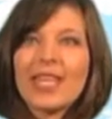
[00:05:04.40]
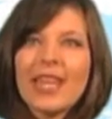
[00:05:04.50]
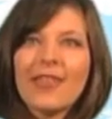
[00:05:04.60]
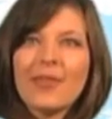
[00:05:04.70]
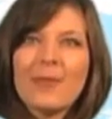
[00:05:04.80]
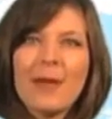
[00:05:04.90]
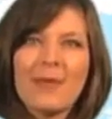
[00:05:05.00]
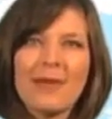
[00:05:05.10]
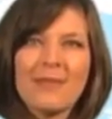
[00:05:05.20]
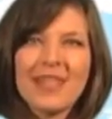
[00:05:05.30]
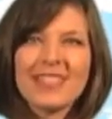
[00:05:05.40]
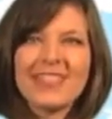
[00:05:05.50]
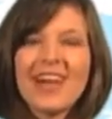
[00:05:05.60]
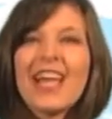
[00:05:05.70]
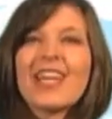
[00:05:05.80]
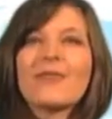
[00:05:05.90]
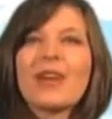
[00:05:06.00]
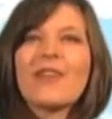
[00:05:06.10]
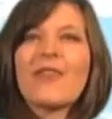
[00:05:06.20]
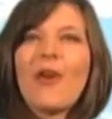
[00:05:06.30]
get out the paper and pencil and get
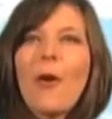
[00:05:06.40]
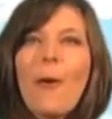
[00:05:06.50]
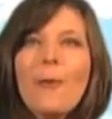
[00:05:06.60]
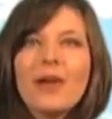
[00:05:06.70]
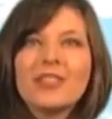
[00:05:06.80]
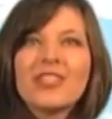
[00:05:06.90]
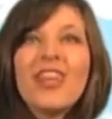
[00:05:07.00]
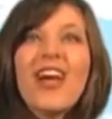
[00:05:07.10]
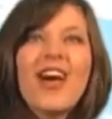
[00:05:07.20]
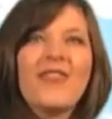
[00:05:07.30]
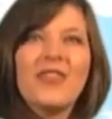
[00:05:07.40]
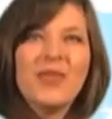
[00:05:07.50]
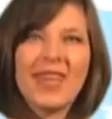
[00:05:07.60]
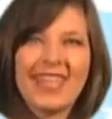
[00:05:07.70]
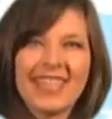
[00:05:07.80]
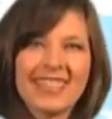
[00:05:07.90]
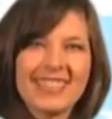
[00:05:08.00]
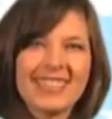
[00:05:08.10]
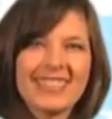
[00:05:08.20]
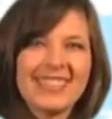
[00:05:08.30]
ready for a whole bunch of new endings.
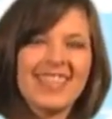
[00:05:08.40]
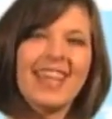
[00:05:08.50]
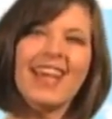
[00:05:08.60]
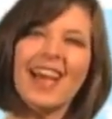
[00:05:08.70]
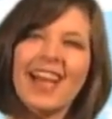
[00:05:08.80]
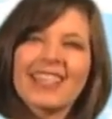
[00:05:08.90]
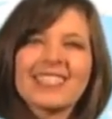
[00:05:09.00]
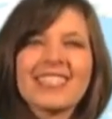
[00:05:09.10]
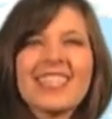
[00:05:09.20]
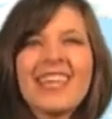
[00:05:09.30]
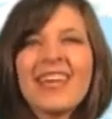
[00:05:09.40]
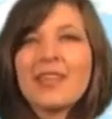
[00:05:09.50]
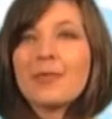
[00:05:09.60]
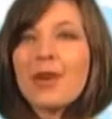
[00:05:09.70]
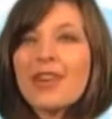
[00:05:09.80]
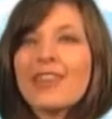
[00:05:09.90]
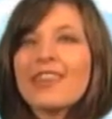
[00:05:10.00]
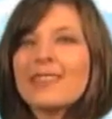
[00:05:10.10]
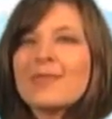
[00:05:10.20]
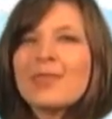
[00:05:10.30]
Actually, the preterite
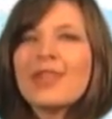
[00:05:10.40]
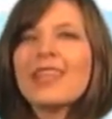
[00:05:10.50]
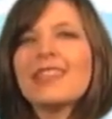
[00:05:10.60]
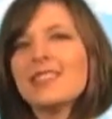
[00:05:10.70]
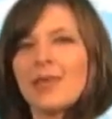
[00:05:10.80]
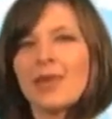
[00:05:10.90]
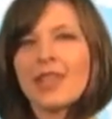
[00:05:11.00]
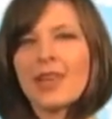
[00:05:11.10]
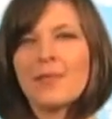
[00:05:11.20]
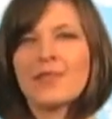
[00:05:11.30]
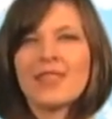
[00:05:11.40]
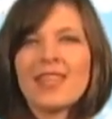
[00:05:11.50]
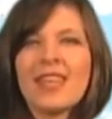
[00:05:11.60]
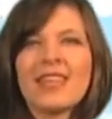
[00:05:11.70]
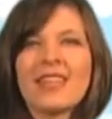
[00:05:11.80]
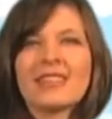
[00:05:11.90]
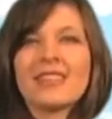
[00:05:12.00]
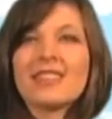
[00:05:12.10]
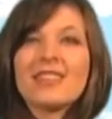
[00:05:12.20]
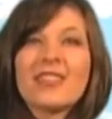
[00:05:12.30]
is pretty easy when it comes to the endings,
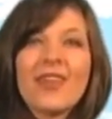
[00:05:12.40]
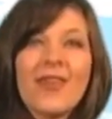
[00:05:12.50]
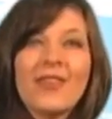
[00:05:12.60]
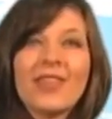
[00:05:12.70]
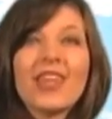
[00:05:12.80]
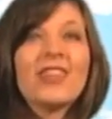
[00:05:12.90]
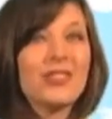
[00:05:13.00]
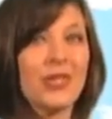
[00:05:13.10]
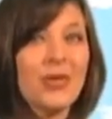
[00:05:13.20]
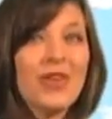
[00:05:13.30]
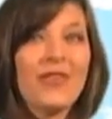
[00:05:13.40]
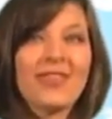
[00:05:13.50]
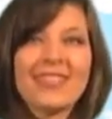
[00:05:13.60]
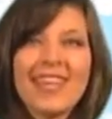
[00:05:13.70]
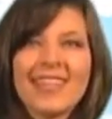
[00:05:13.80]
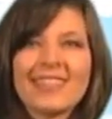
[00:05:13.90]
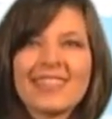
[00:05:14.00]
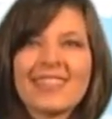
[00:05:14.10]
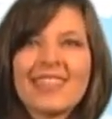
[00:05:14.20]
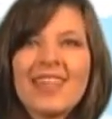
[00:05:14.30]
since there are only two different sets.